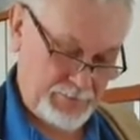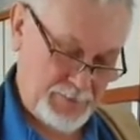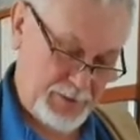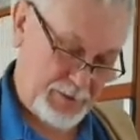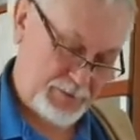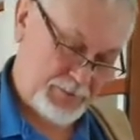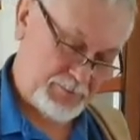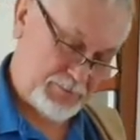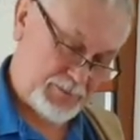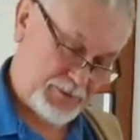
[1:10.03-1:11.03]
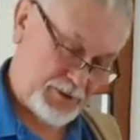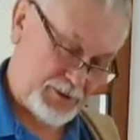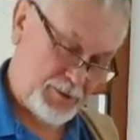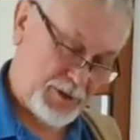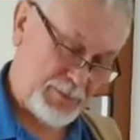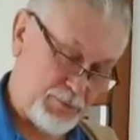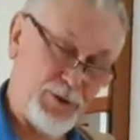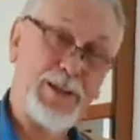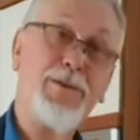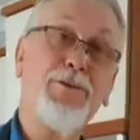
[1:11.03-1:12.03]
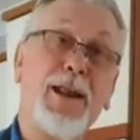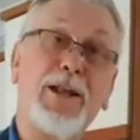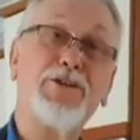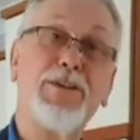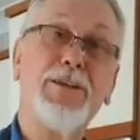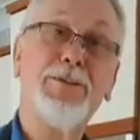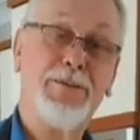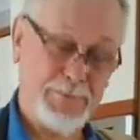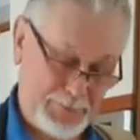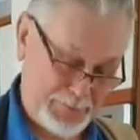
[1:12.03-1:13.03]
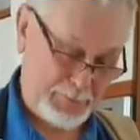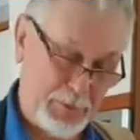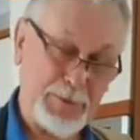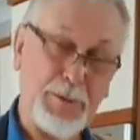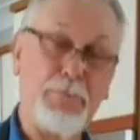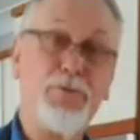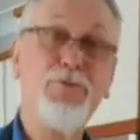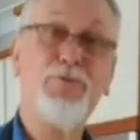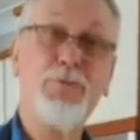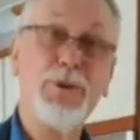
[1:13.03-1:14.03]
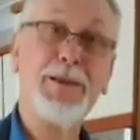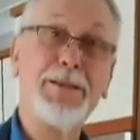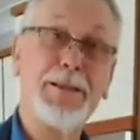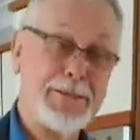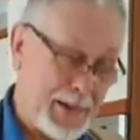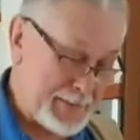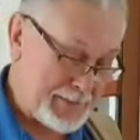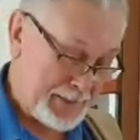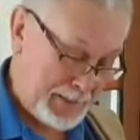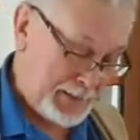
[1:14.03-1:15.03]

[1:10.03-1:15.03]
Well, it's looking pretty good actually, but the proof will be in the tasting